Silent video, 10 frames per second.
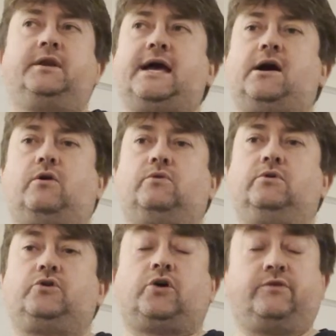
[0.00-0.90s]
Now,
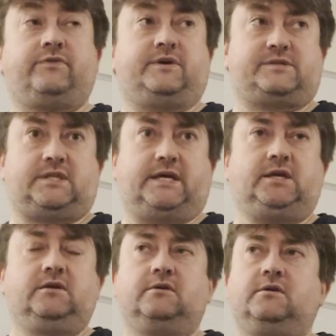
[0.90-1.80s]

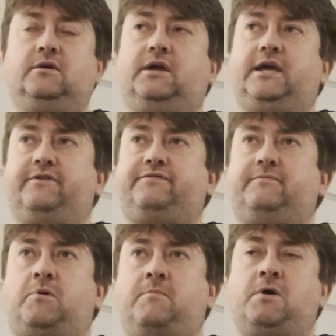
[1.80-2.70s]
conversely, if
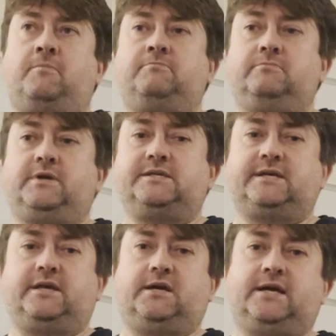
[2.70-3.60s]
my mum is
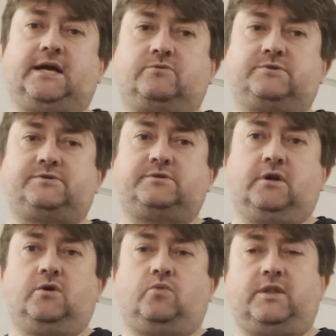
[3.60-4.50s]
in her house
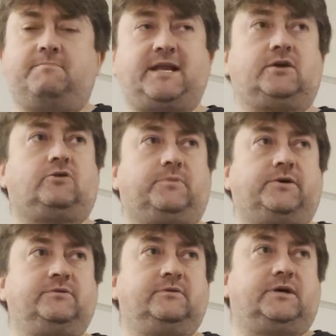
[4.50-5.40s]
with a medical
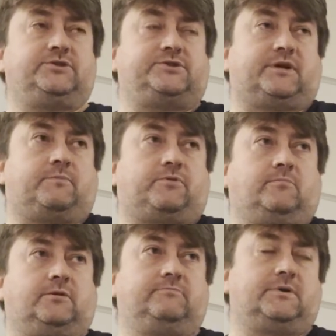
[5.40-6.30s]
button and she's got a
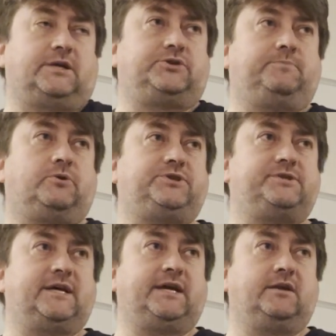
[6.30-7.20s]
problem and she
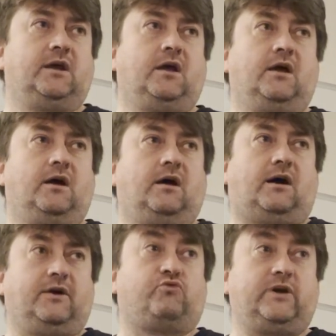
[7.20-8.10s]
pushes it,
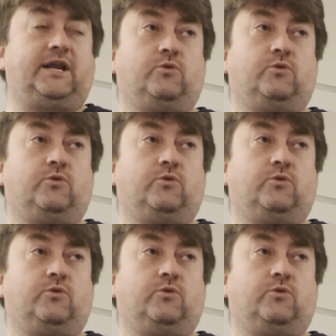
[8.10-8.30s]
I really